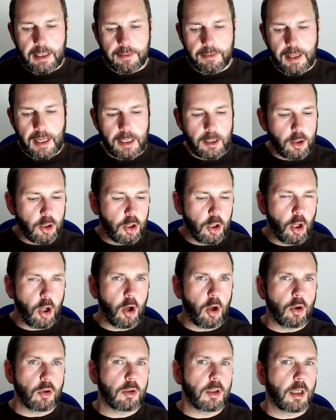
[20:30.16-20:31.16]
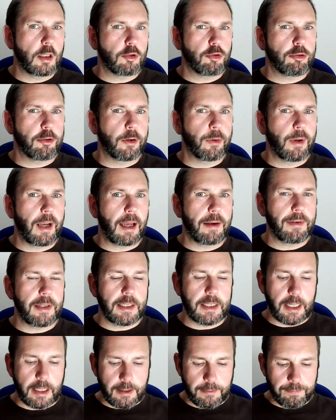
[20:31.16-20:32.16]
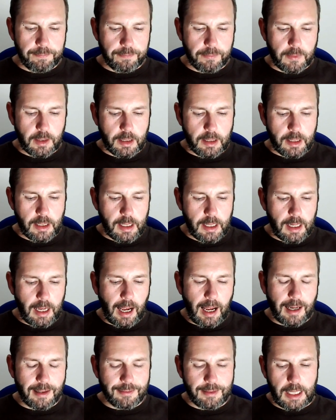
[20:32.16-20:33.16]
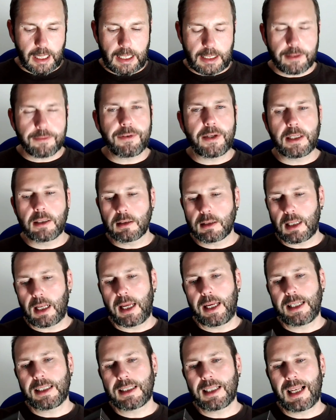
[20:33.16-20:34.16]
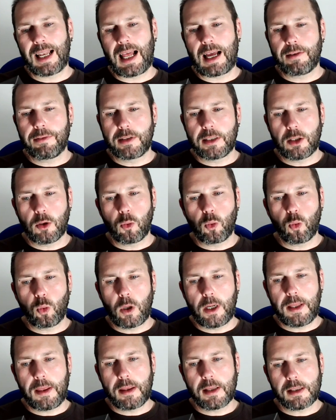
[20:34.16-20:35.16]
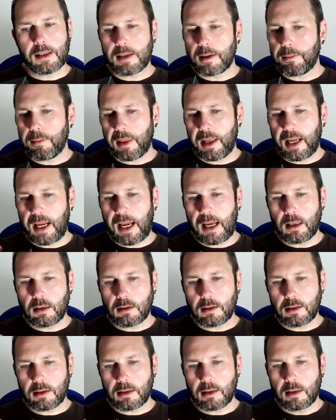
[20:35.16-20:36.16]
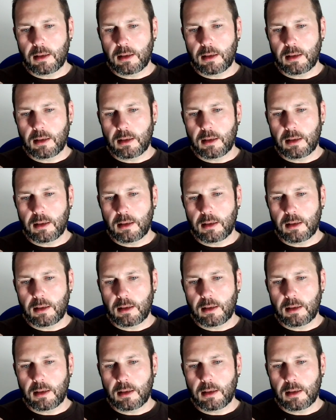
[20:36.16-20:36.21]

they're not a true lavender. It feels like it's lavender with something else.